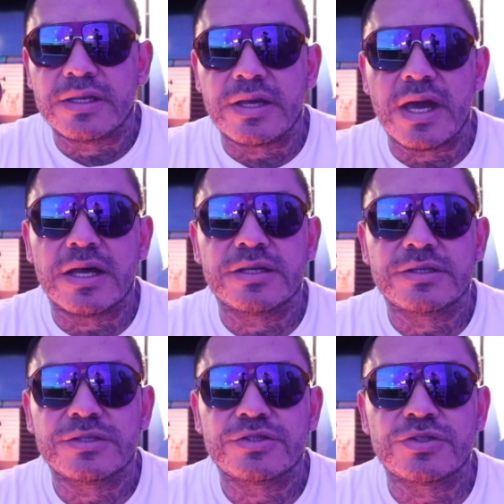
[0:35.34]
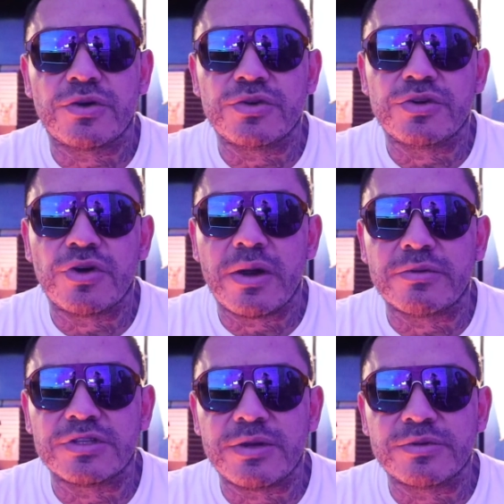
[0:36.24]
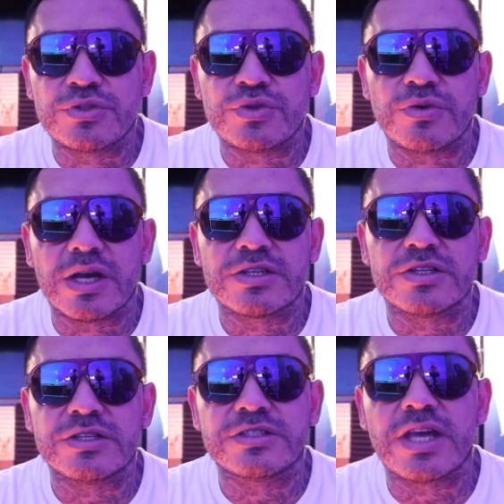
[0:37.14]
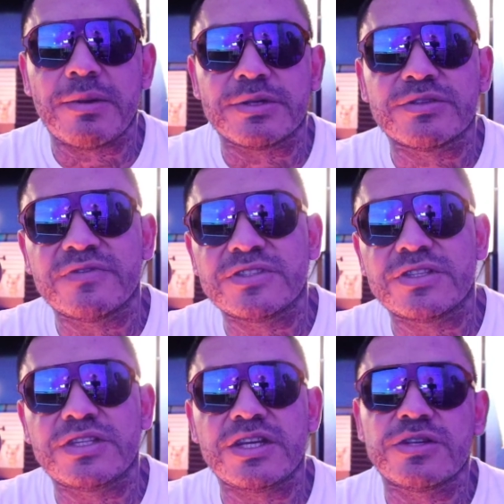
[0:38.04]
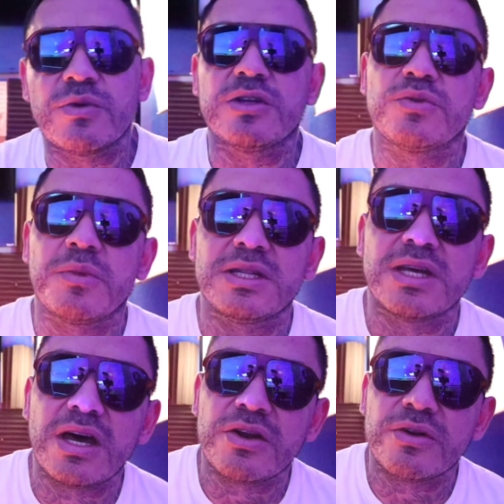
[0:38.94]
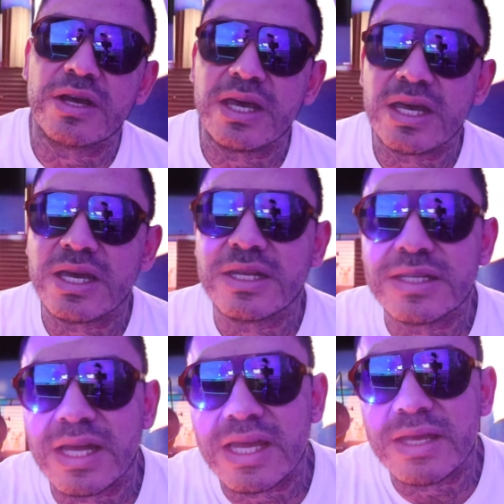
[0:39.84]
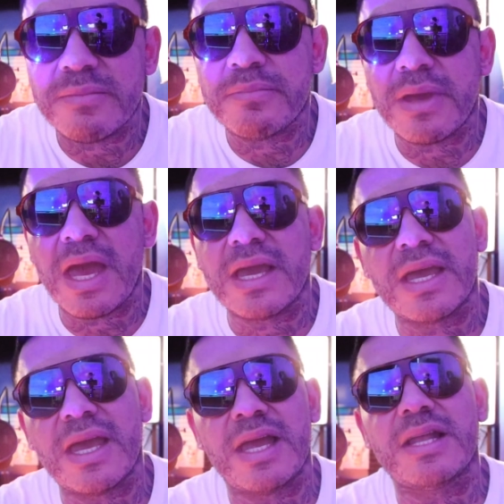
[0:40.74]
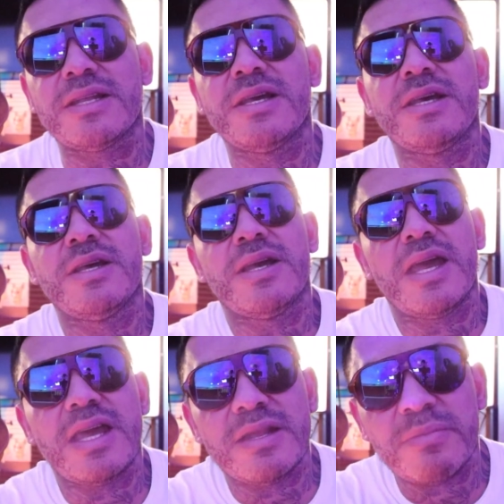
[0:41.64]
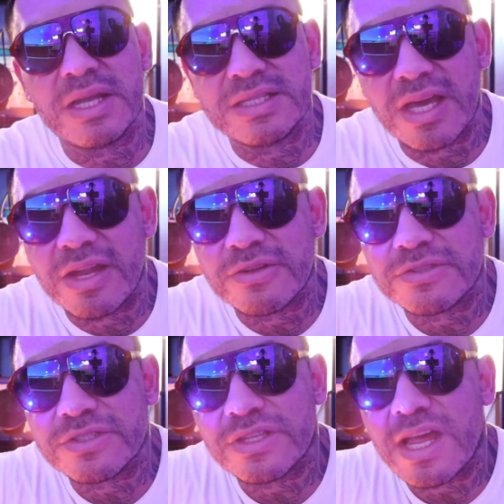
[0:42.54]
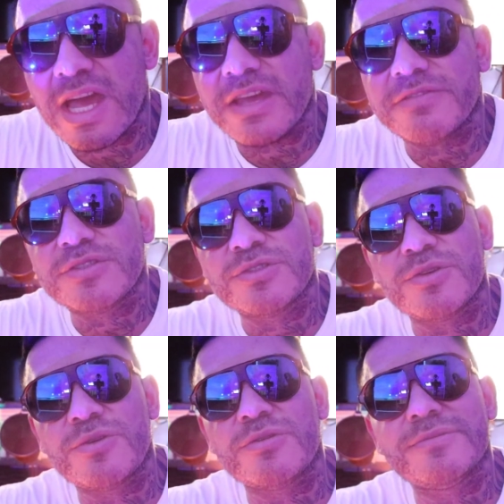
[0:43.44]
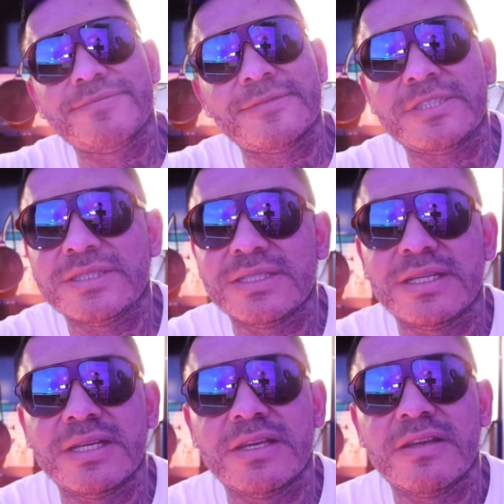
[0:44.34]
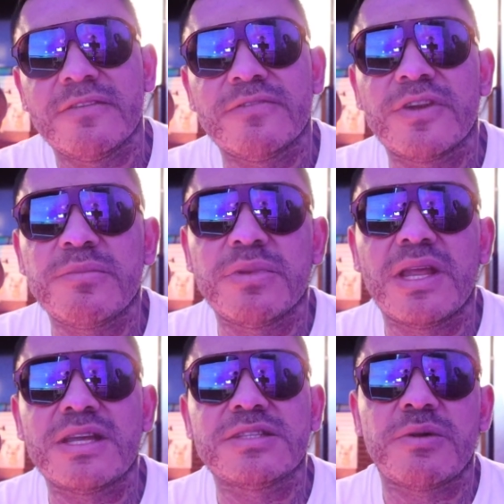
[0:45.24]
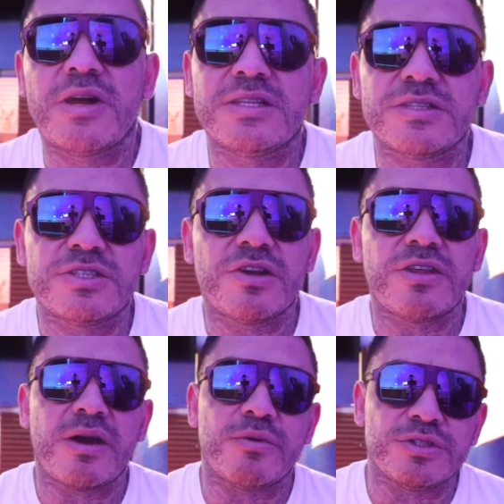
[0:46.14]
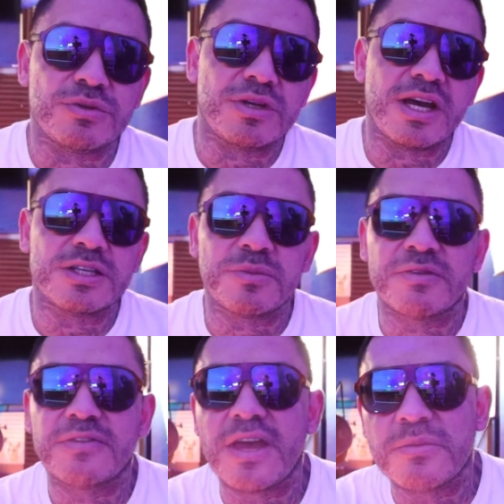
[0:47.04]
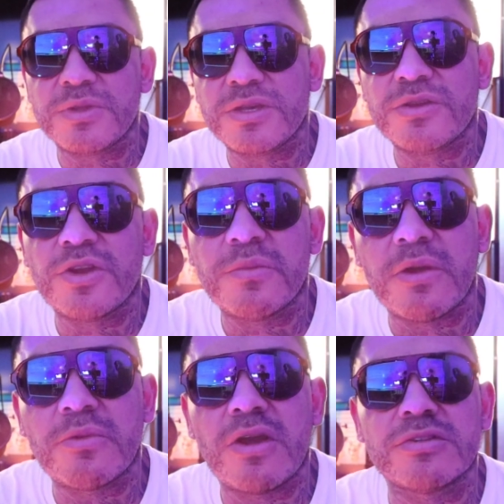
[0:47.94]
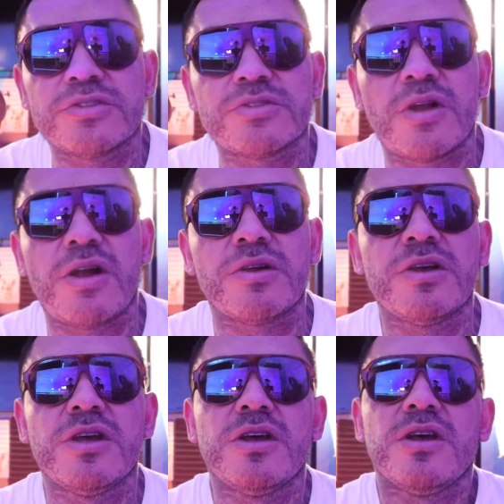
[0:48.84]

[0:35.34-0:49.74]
yeah, so, you know, I was able to actually establish some visitation rights with my daughter, and I am back in my daughter's life. So very blessed. I wanted to share that with you guys, my family, you know, my Wrong Strong